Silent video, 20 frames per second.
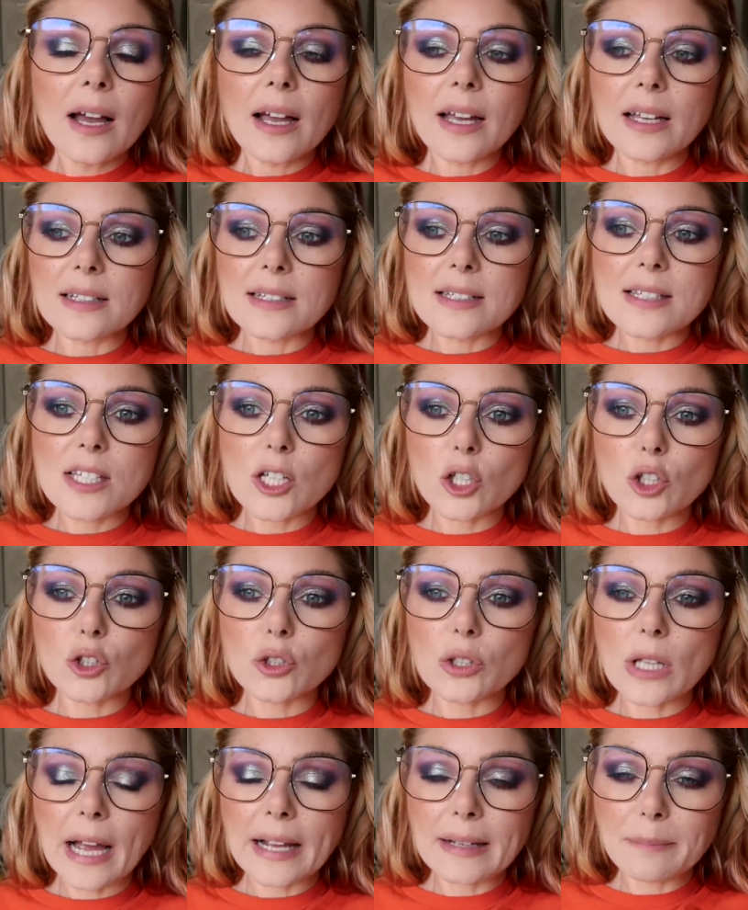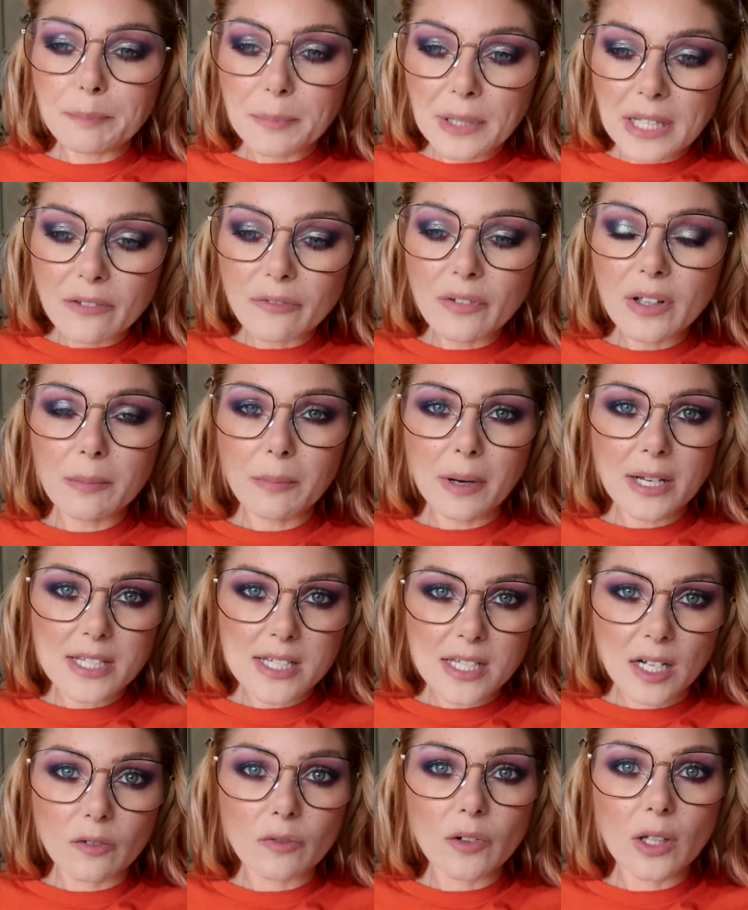is I'm giving
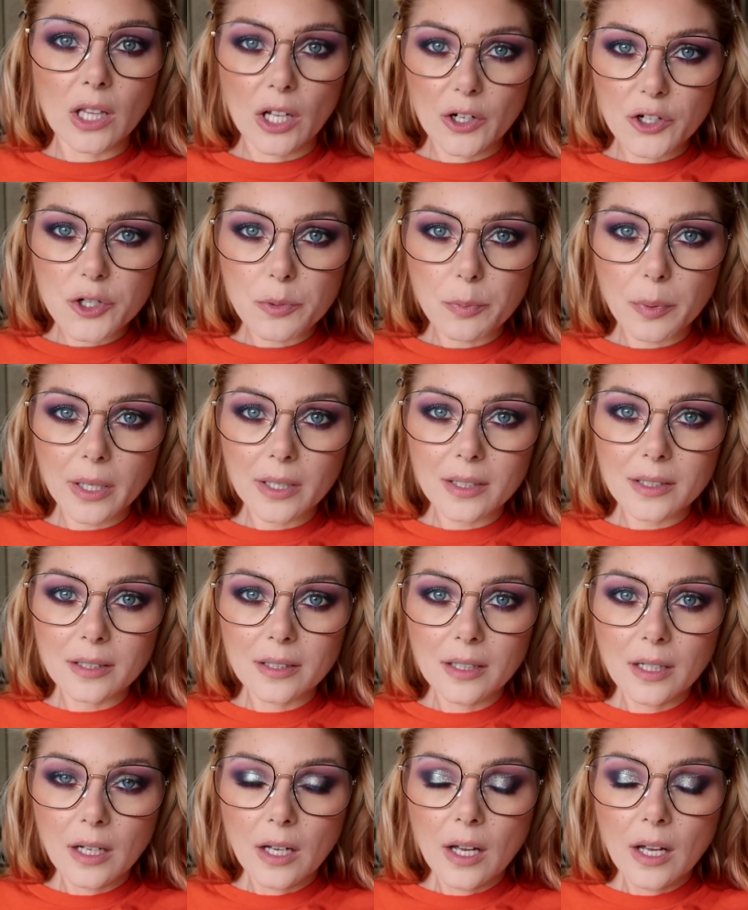myself a lunch break.